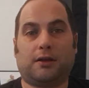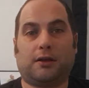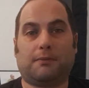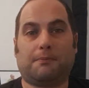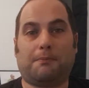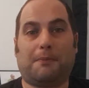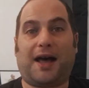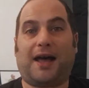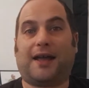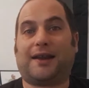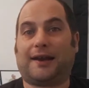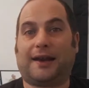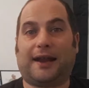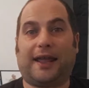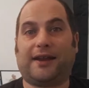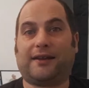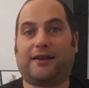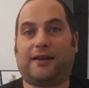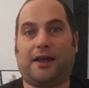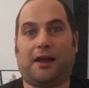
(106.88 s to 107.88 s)
Martin
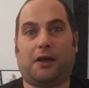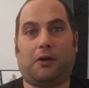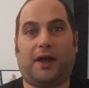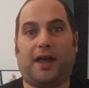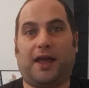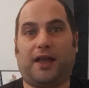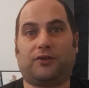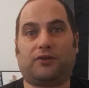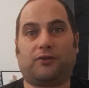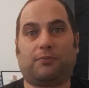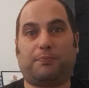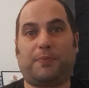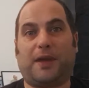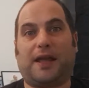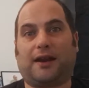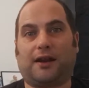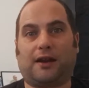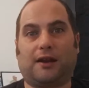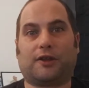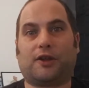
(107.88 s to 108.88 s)
Landau as
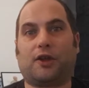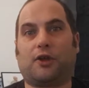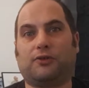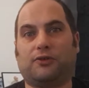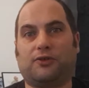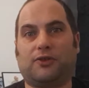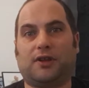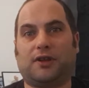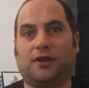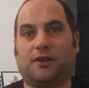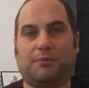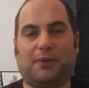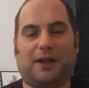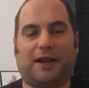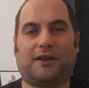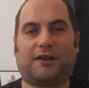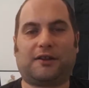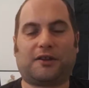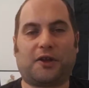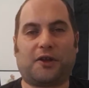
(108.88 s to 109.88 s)
Bela Lugosi.
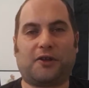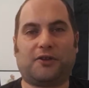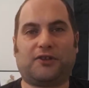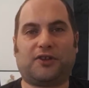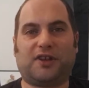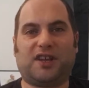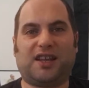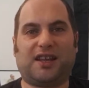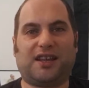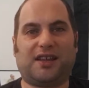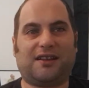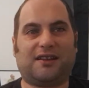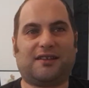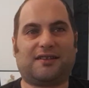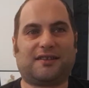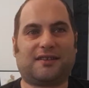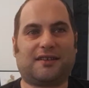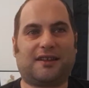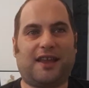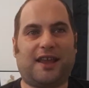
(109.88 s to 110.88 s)
Bela Lugosi
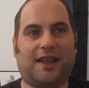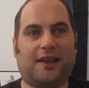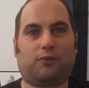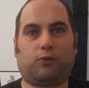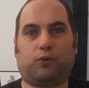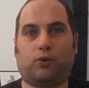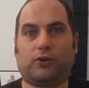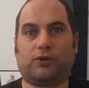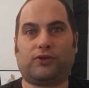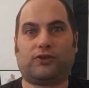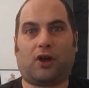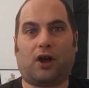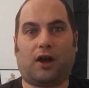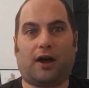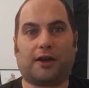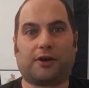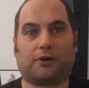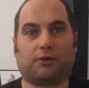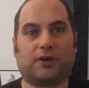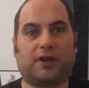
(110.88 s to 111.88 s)
is Ed Wood's
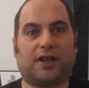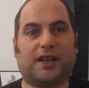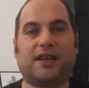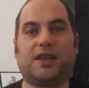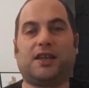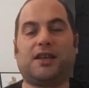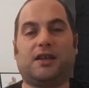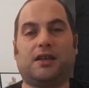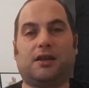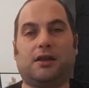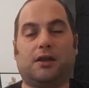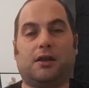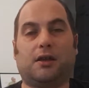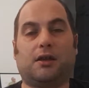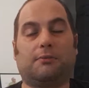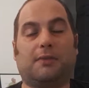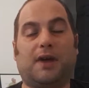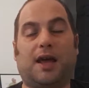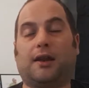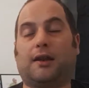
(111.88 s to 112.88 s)
idol.
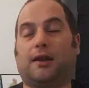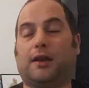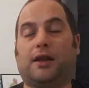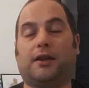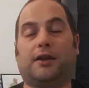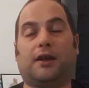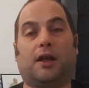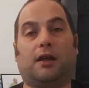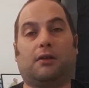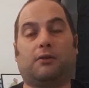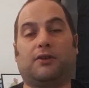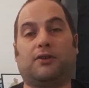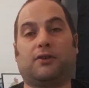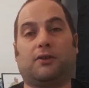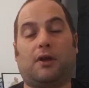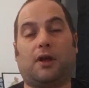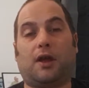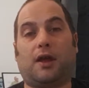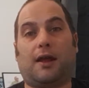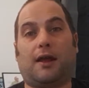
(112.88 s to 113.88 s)
Martin Landau is
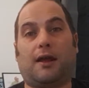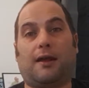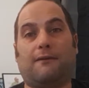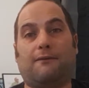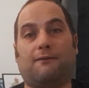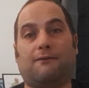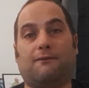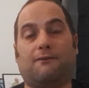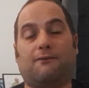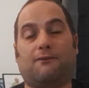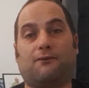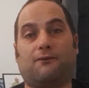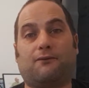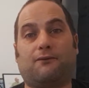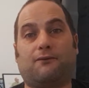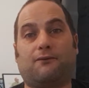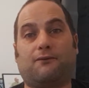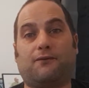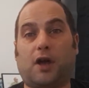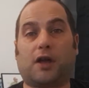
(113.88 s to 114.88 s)

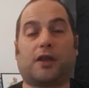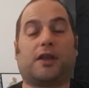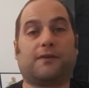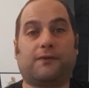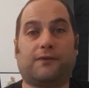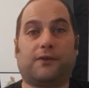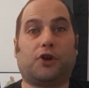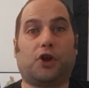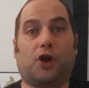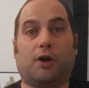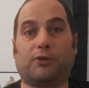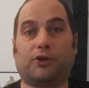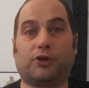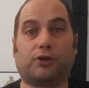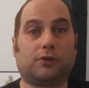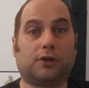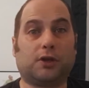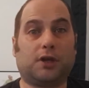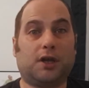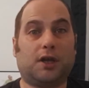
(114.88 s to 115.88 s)
fucking
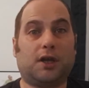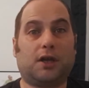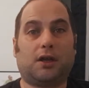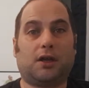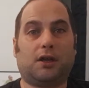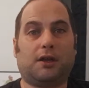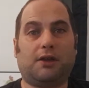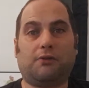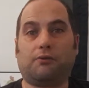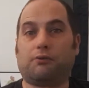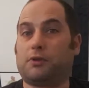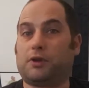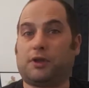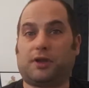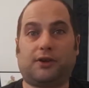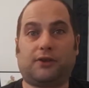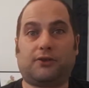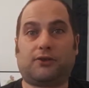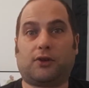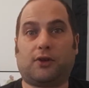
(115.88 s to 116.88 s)
phenomenal. He really
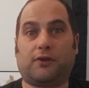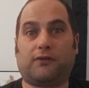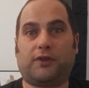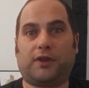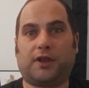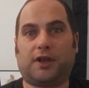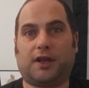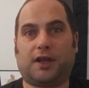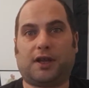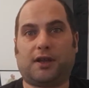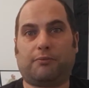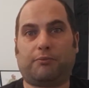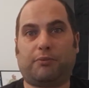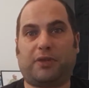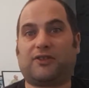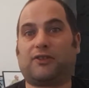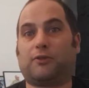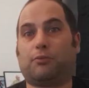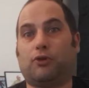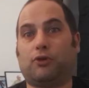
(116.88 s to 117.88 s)
deserved the
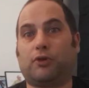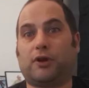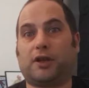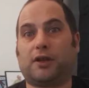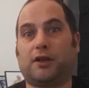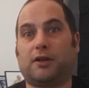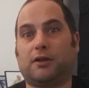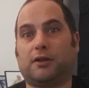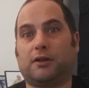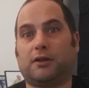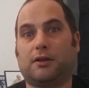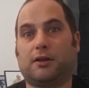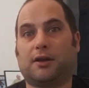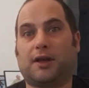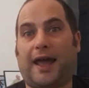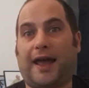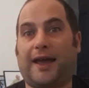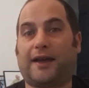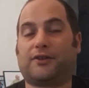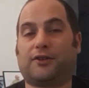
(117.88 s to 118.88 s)
Best Supporting
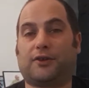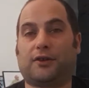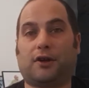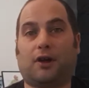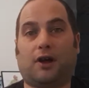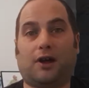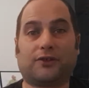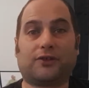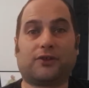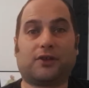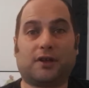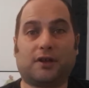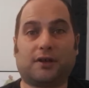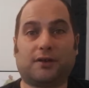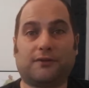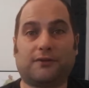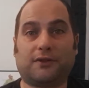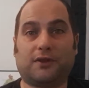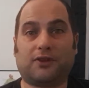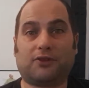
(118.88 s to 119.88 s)
Actor Oscar
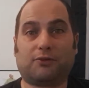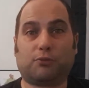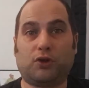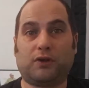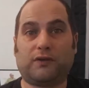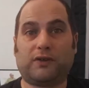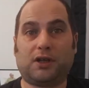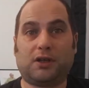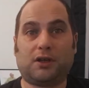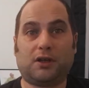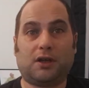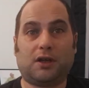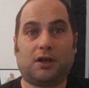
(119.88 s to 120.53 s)
for this movie.